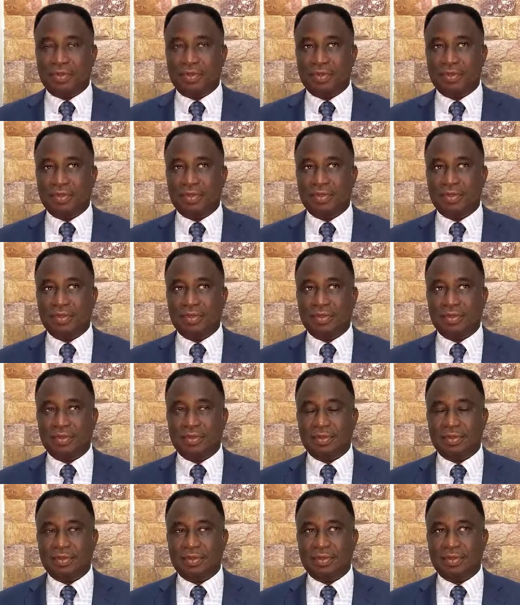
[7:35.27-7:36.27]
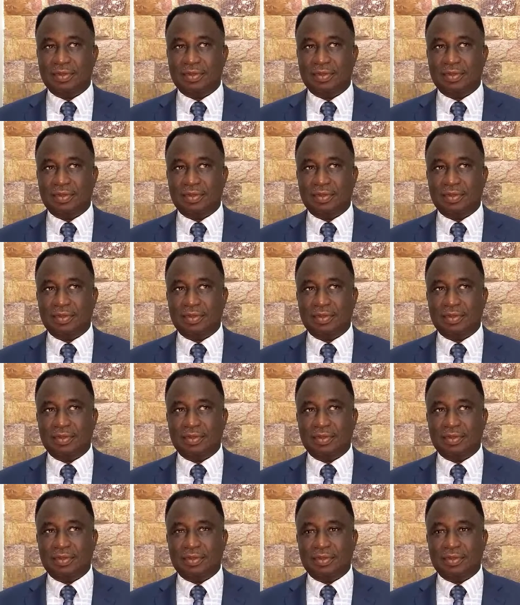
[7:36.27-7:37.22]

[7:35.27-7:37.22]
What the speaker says: [no speech]